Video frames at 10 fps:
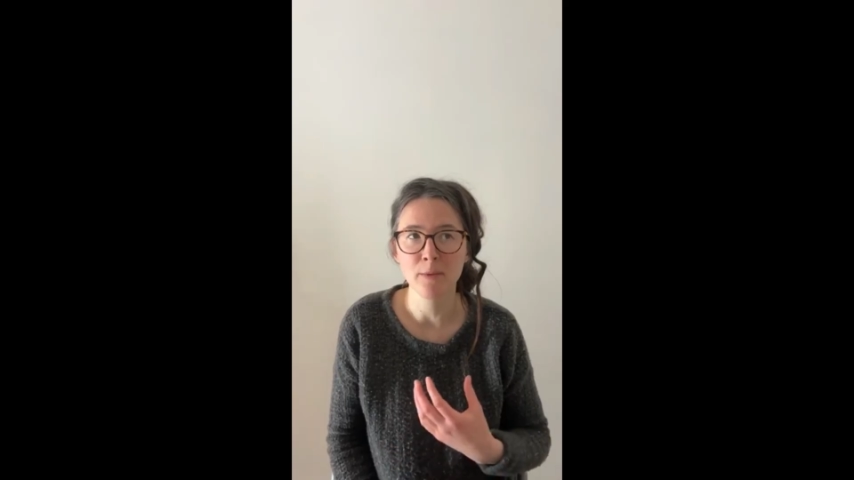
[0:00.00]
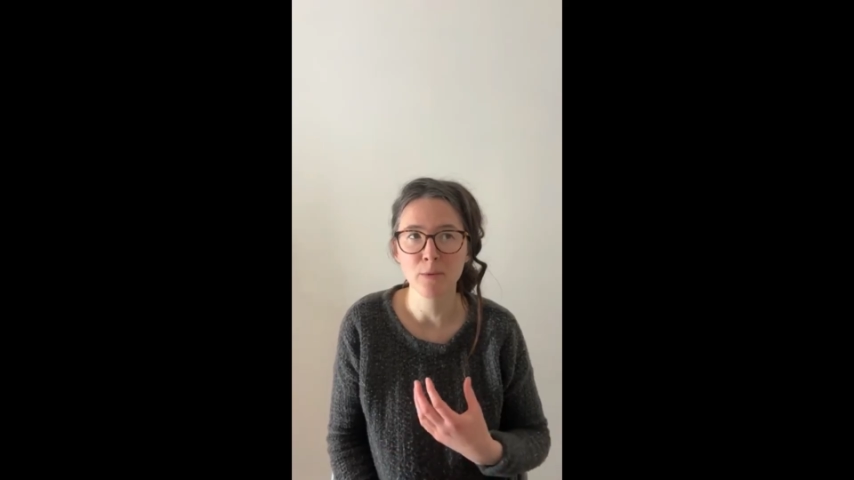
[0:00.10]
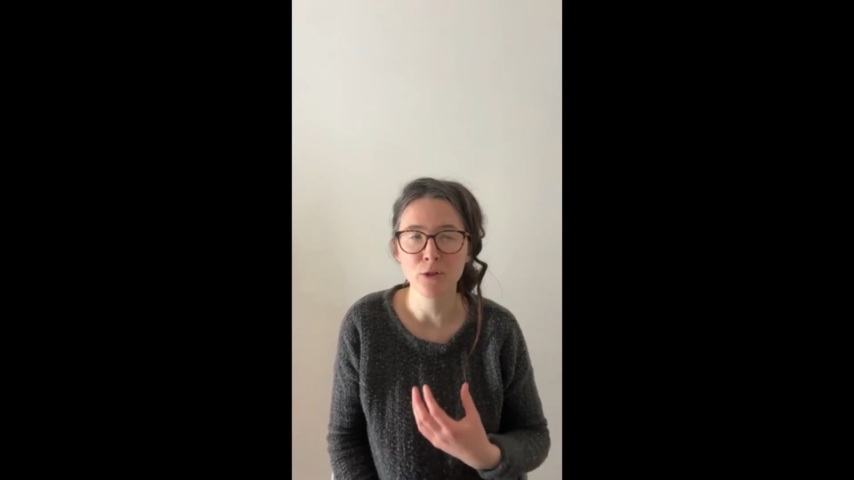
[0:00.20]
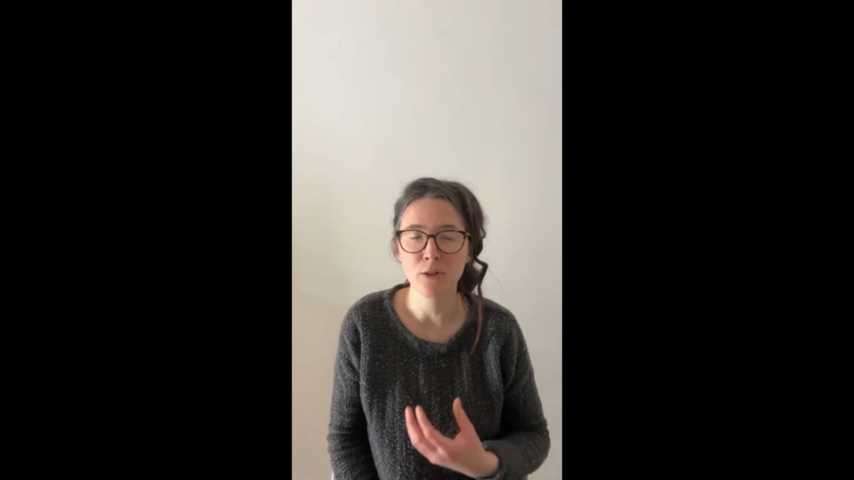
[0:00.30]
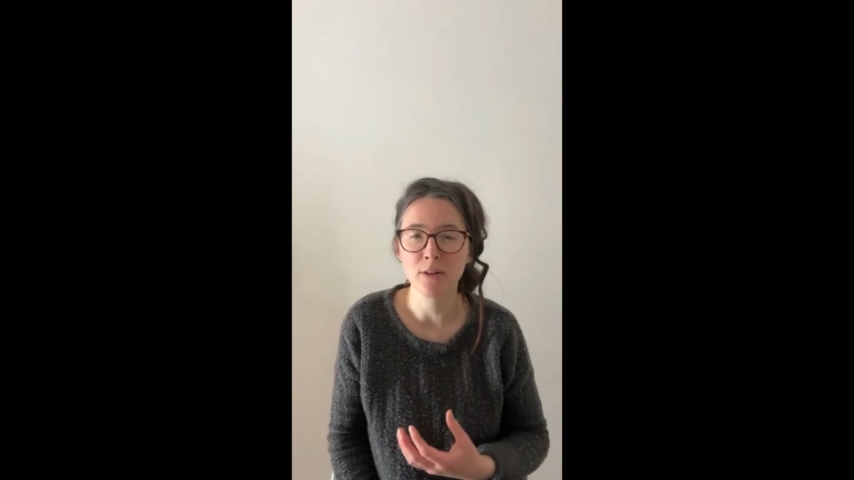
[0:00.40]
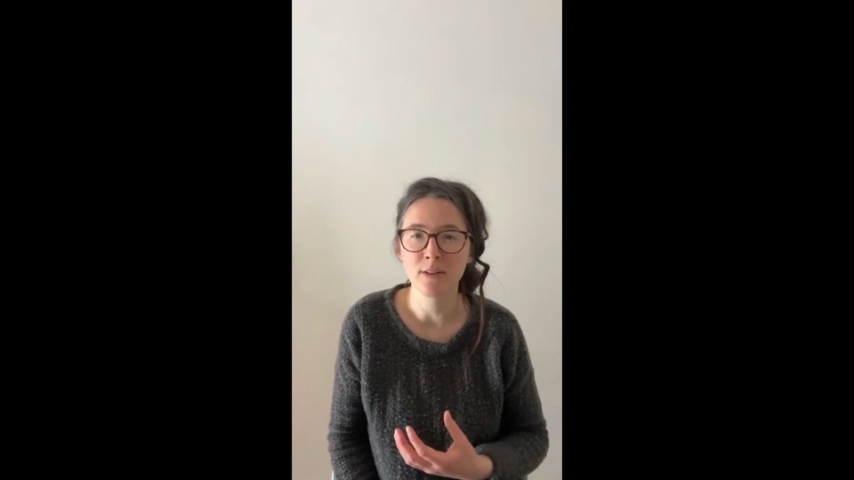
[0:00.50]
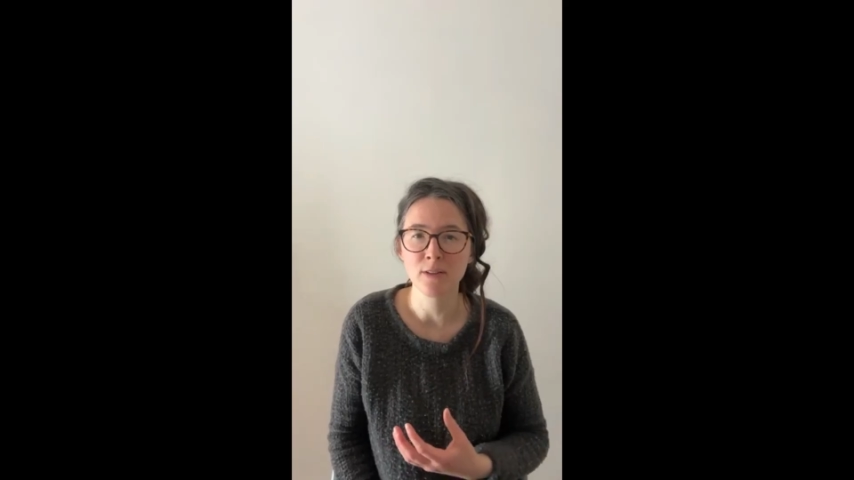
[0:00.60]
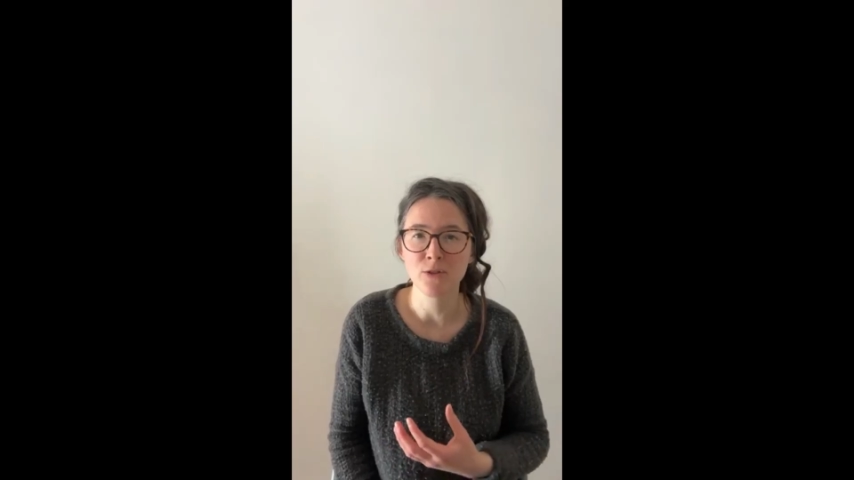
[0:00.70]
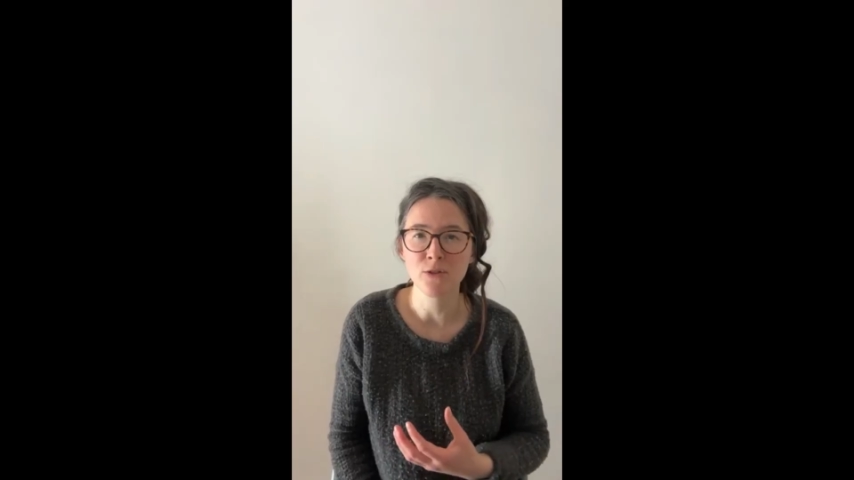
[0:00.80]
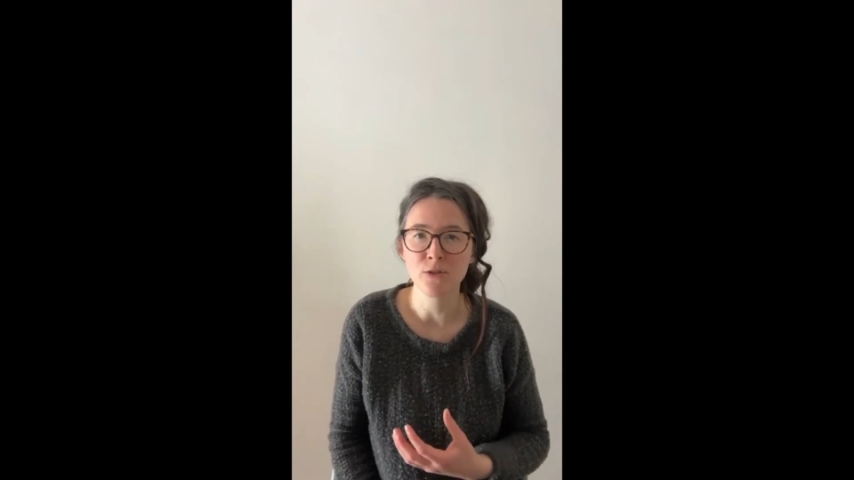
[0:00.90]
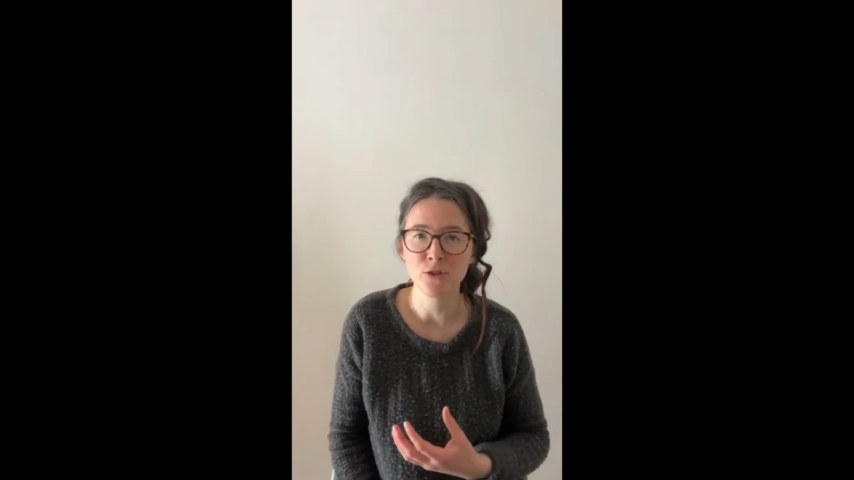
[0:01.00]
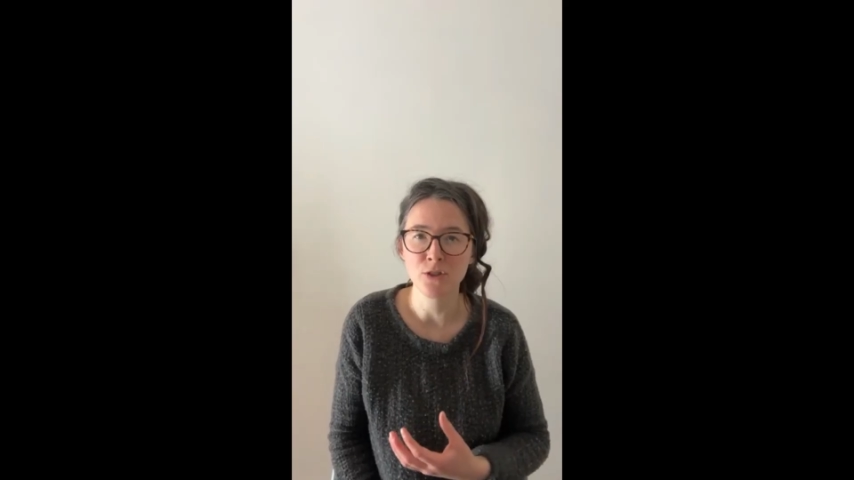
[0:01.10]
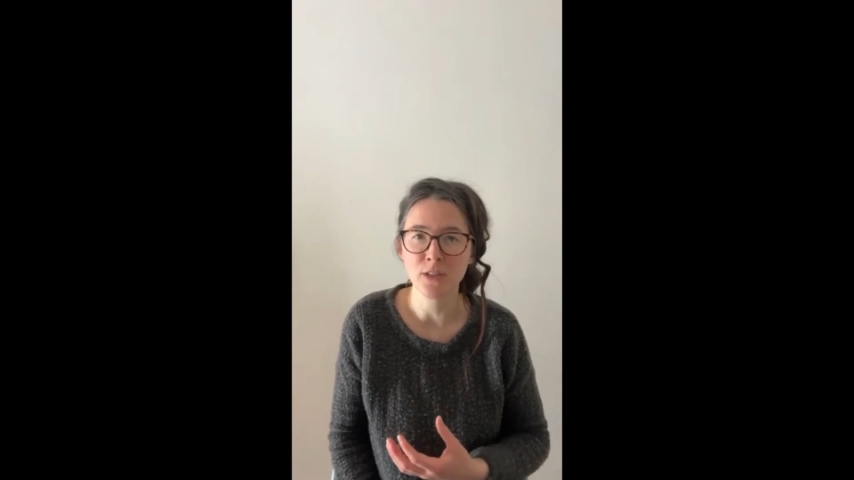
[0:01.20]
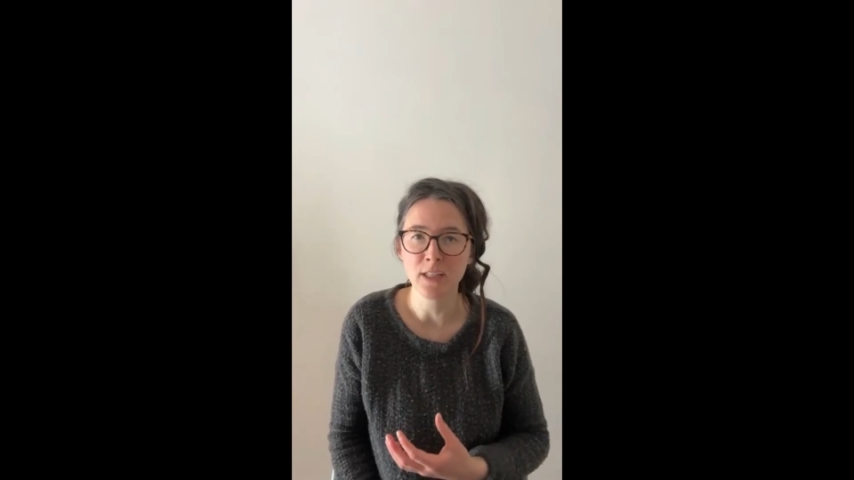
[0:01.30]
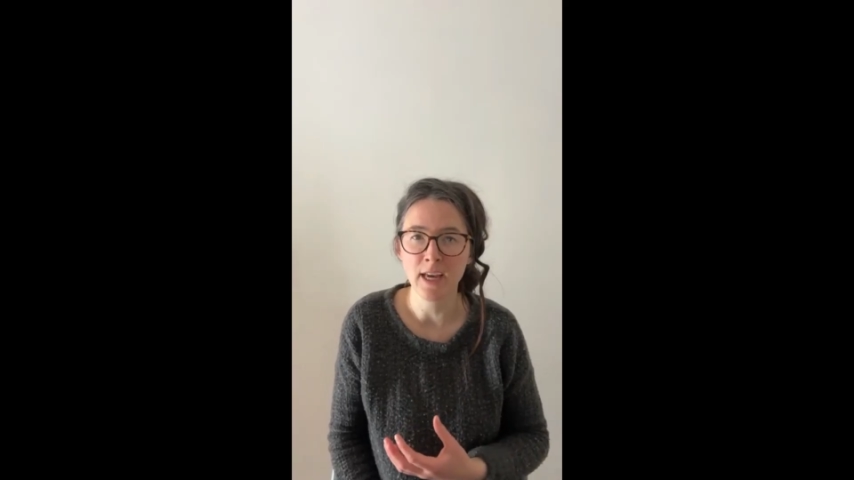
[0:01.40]
which are called
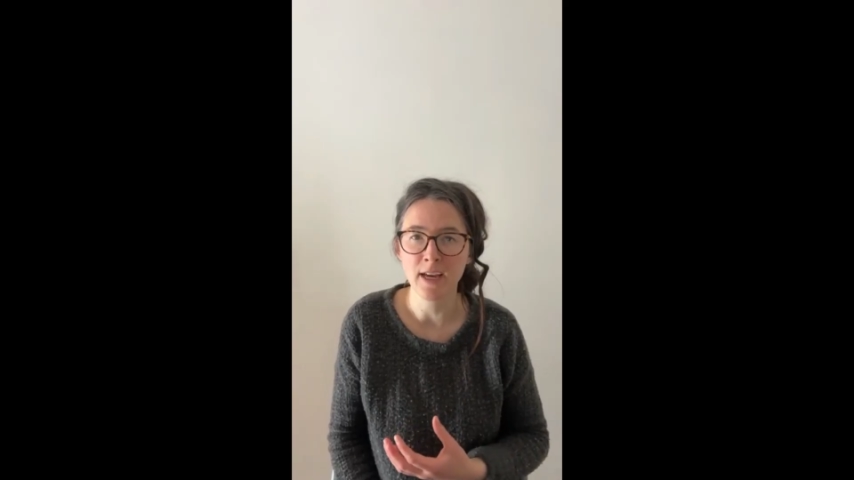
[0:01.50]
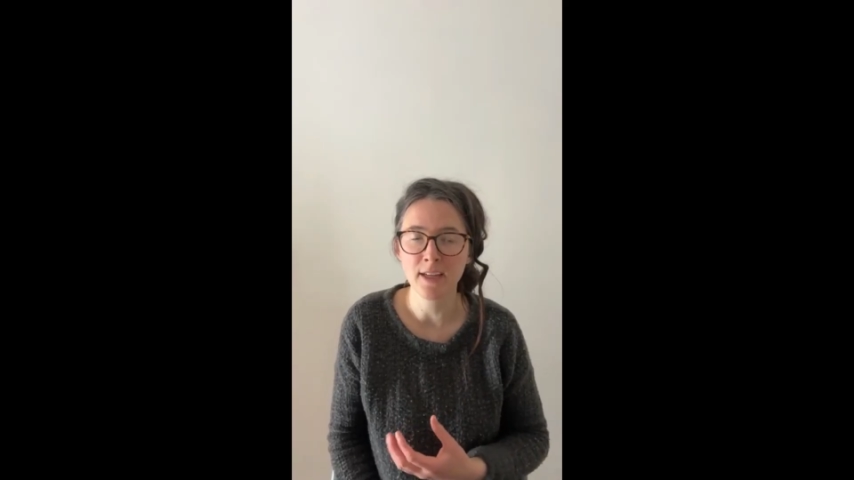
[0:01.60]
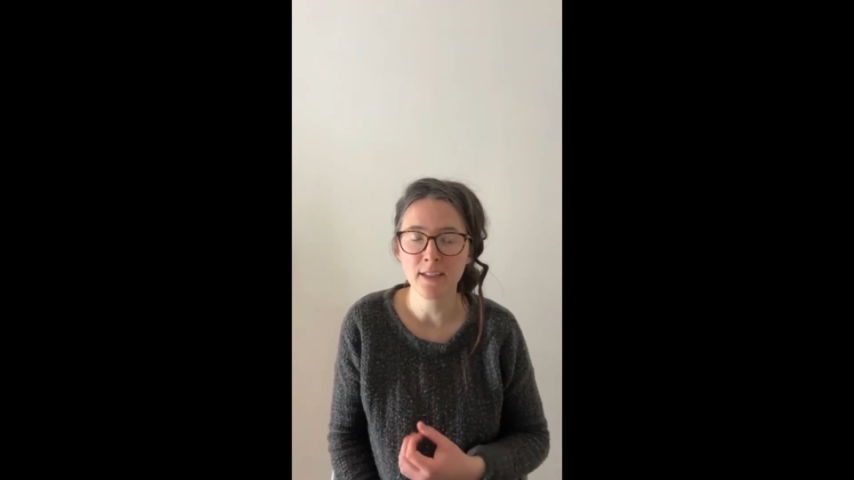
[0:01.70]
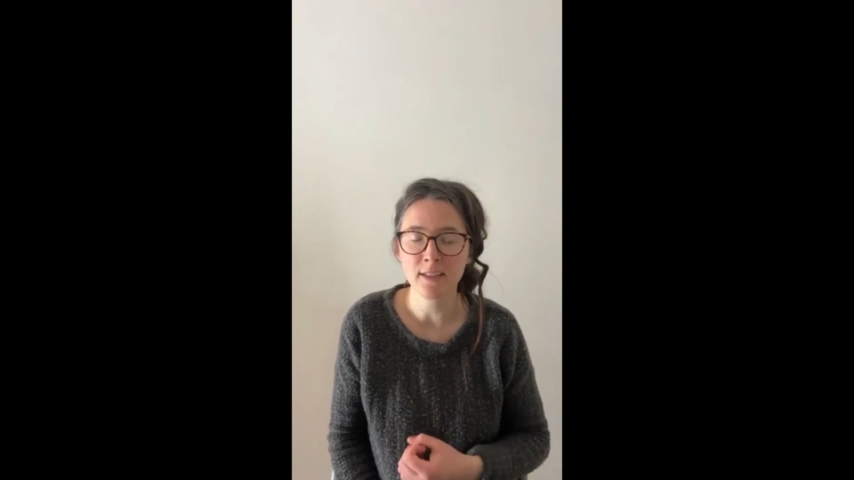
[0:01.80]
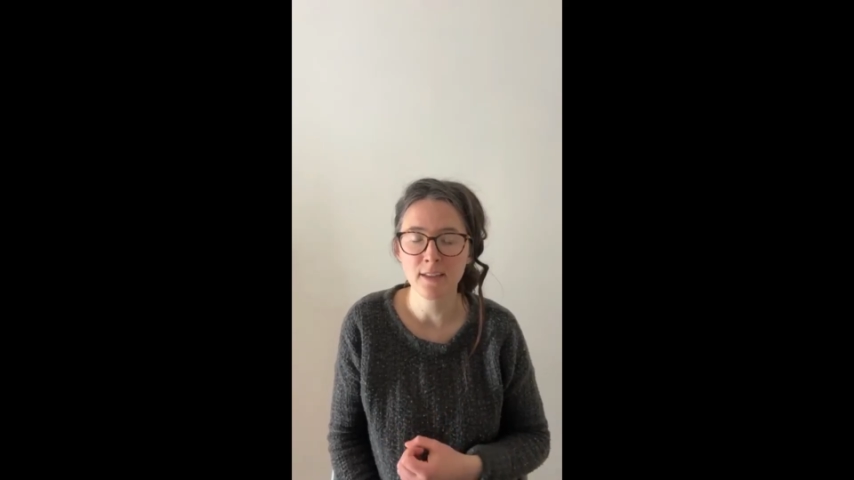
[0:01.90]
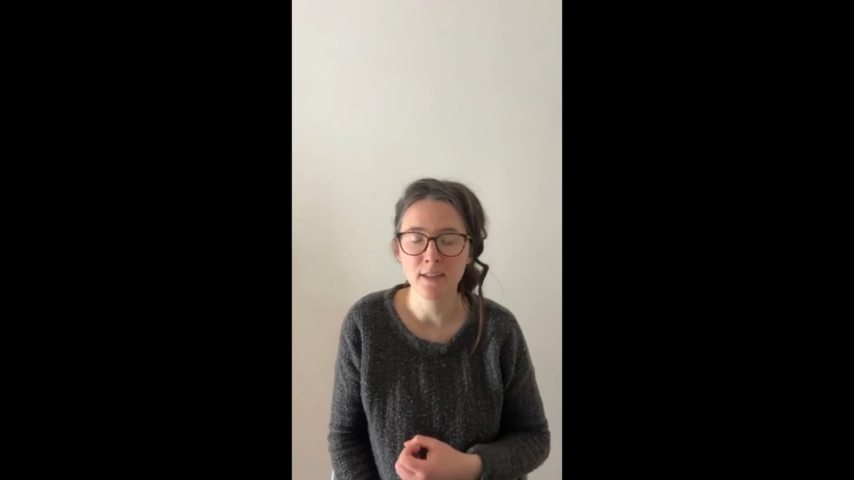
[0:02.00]
jinye